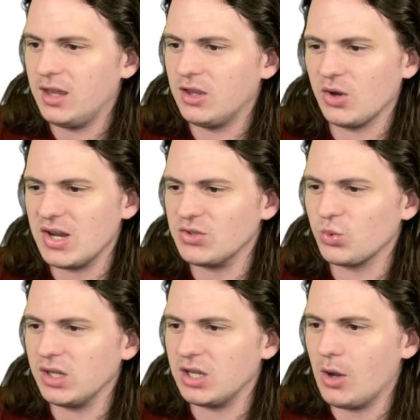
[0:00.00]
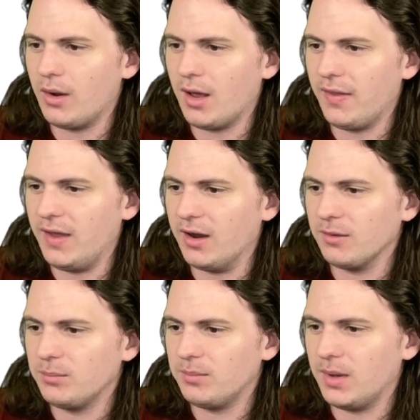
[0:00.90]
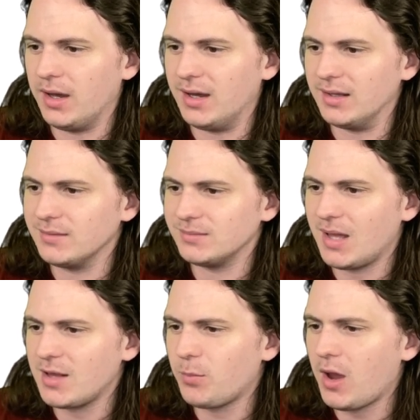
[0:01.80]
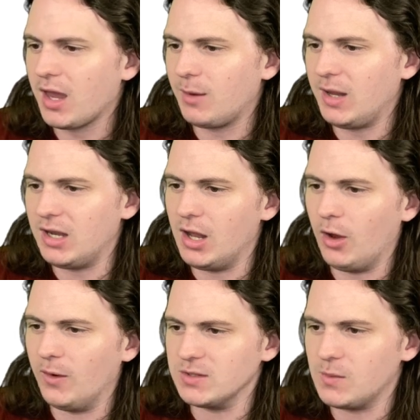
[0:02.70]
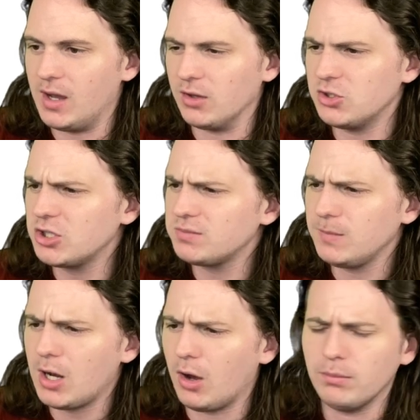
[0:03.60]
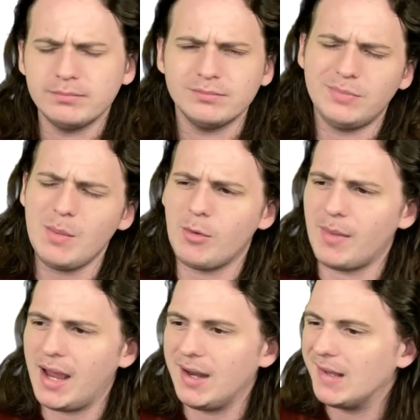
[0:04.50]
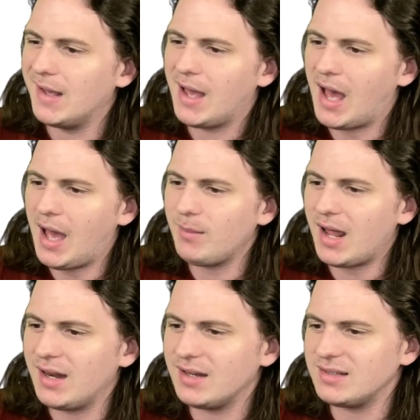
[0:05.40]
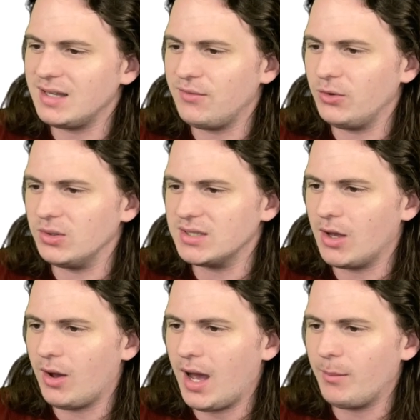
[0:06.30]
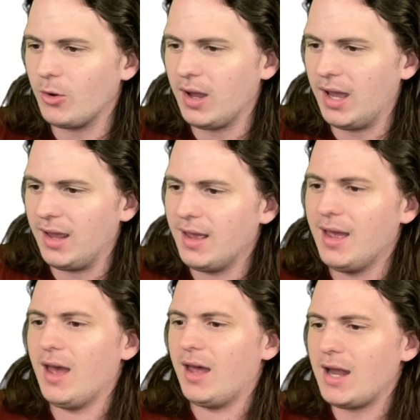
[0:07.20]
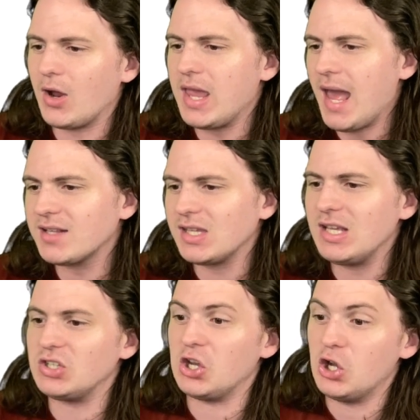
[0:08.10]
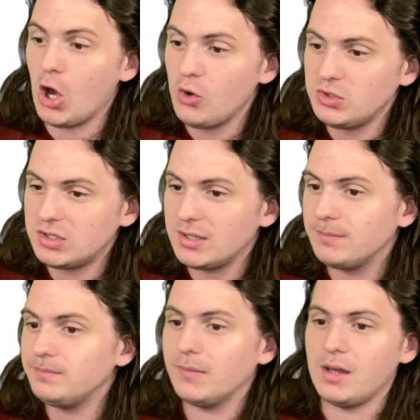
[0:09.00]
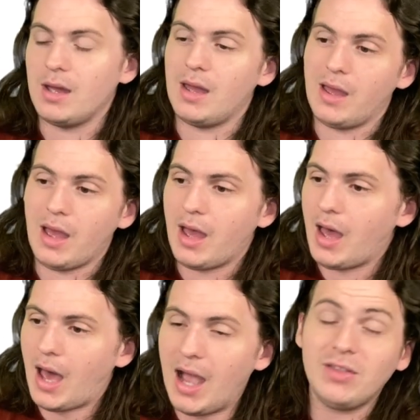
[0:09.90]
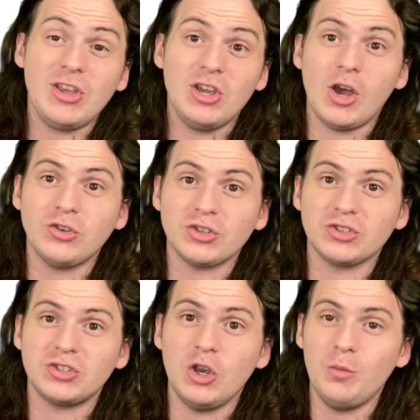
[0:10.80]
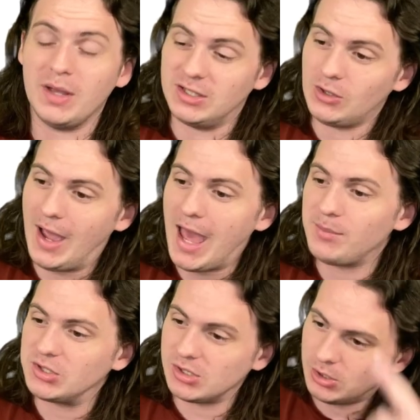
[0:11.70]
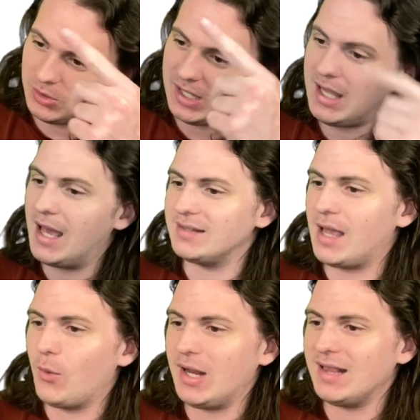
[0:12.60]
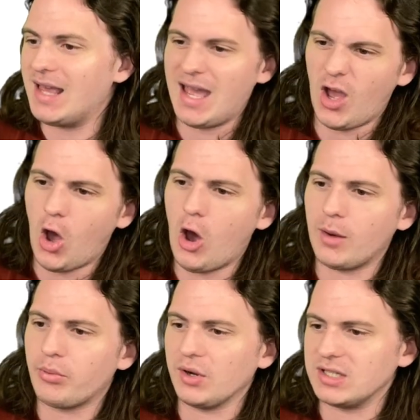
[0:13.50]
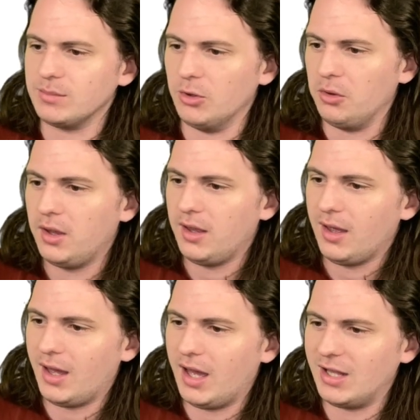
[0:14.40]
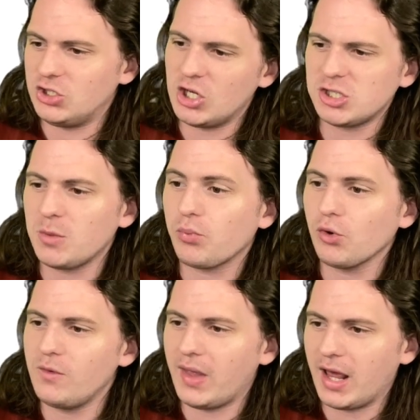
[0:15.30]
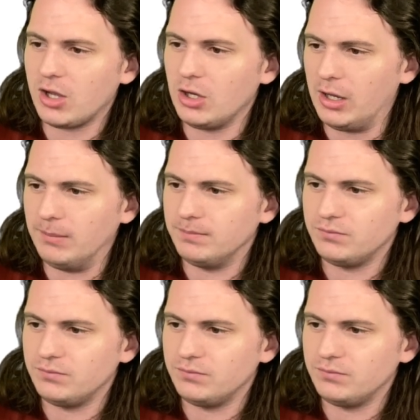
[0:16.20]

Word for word: there is really going on there. Uh, that's probably going to be a no as well. Just, you know, people might. I'm into seafood, so I'm okay. Now, Gastly is a ghost. I think ghosts are stupid, so absolutely yes, I would eat that on principle, uh, just to prove that I could.